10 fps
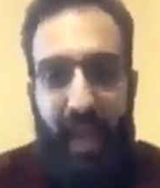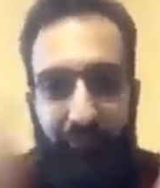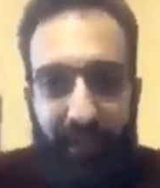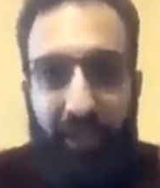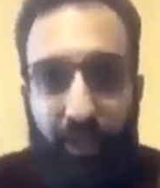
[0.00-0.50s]

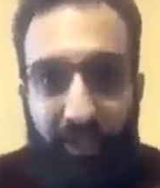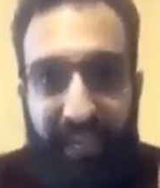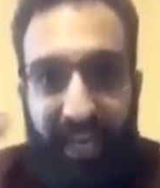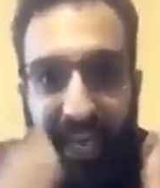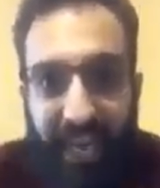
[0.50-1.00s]
If they don't
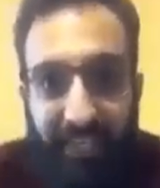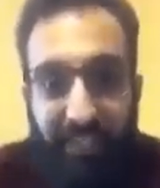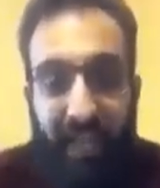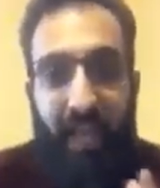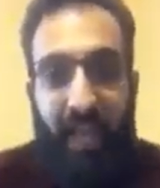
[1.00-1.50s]
say
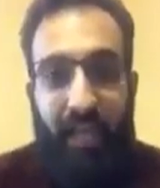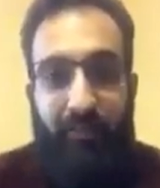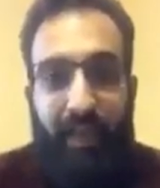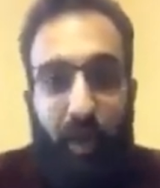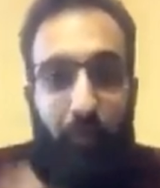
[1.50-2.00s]
yes, and
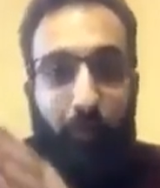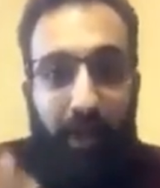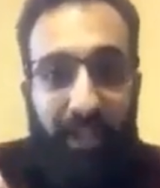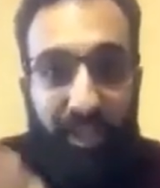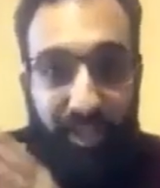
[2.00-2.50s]
if they don't
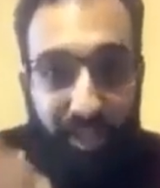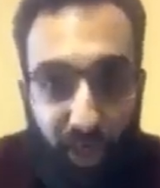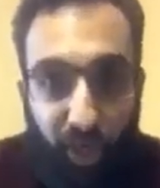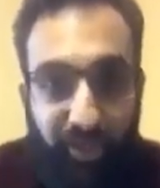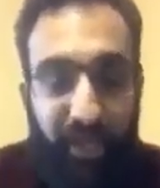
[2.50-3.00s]
polish his
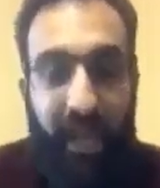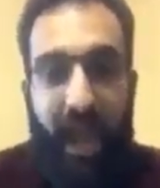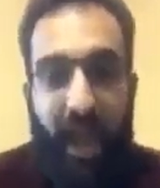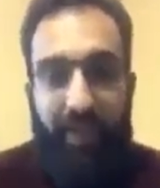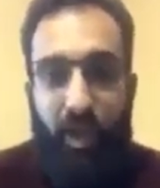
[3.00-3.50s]
shoes,
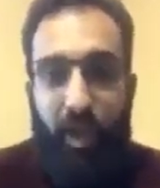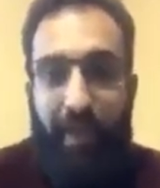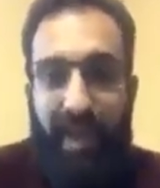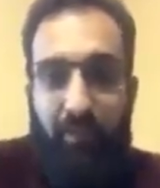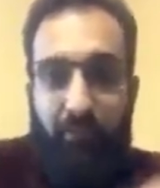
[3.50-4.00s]
and they don't
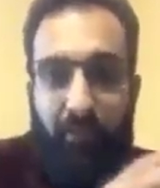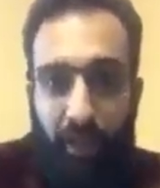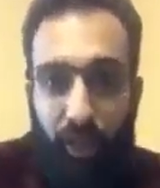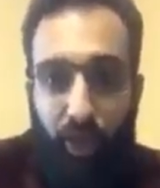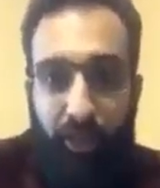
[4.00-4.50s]
make him
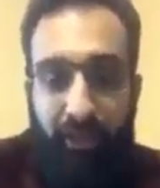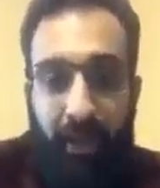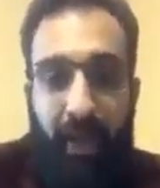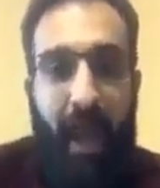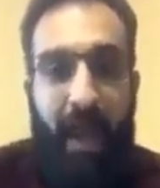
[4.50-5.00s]
feel good,
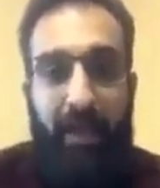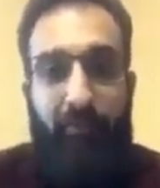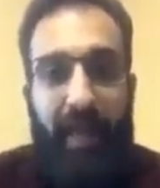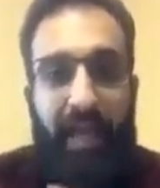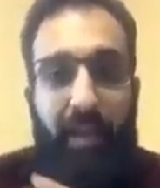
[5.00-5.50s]
and
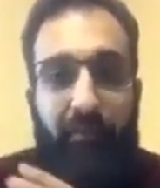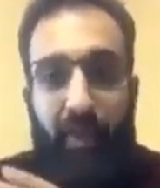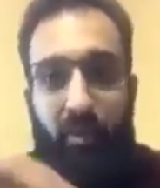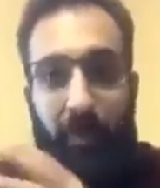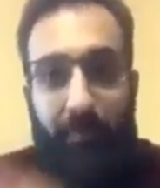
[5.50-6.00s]
if they give
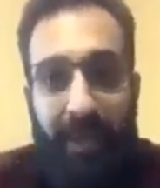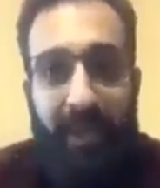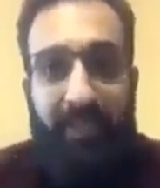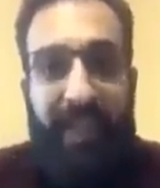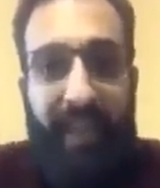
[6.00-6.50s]
their own
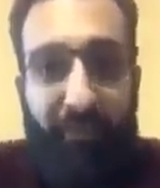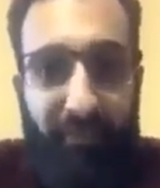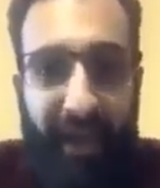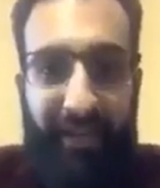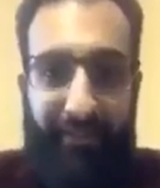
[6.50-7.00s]
opinions, they get
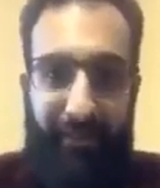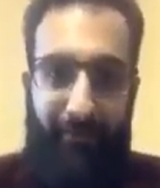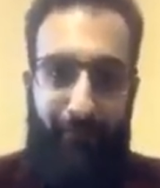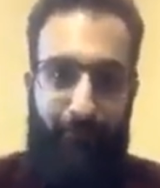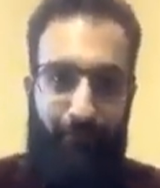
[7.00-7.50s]
fired.
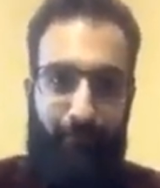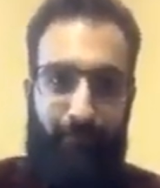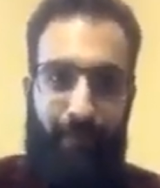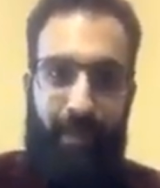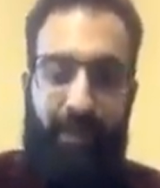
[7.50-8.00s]

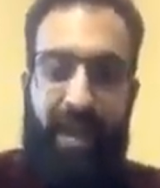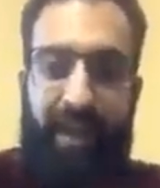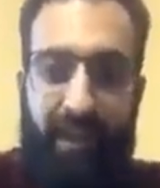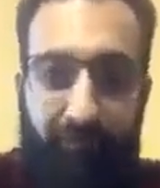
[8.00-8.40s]
They